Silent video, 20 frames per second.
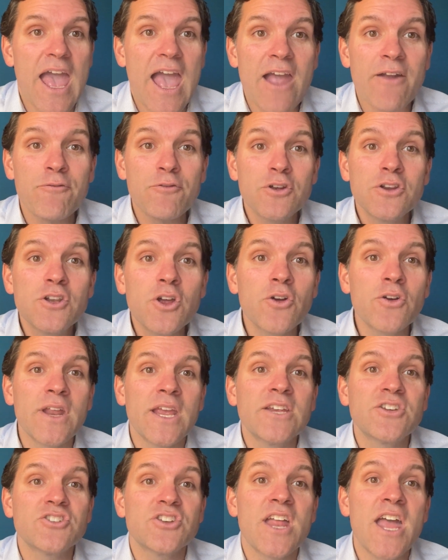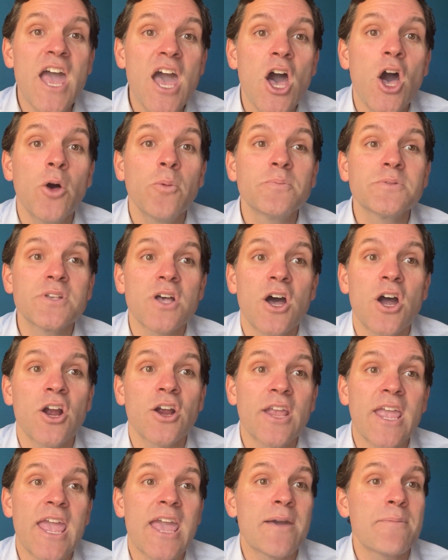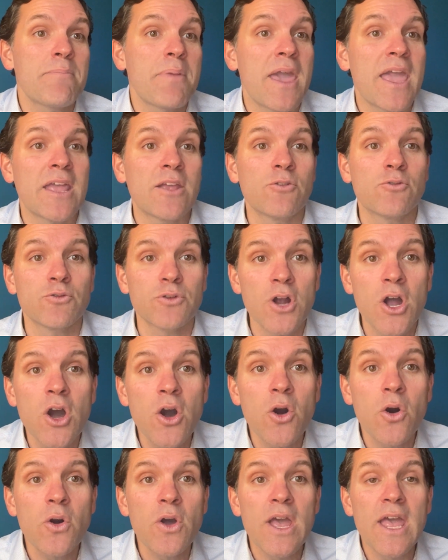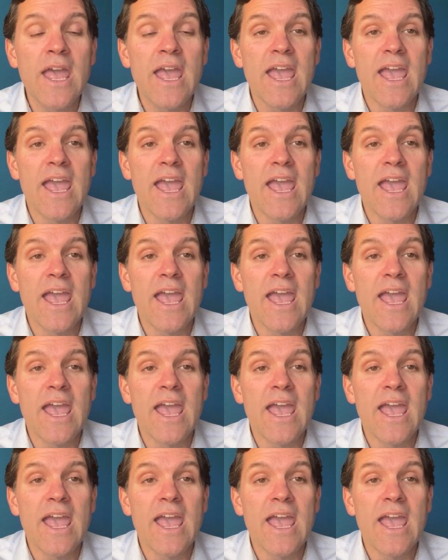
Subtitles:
Every donation helps our campaign grow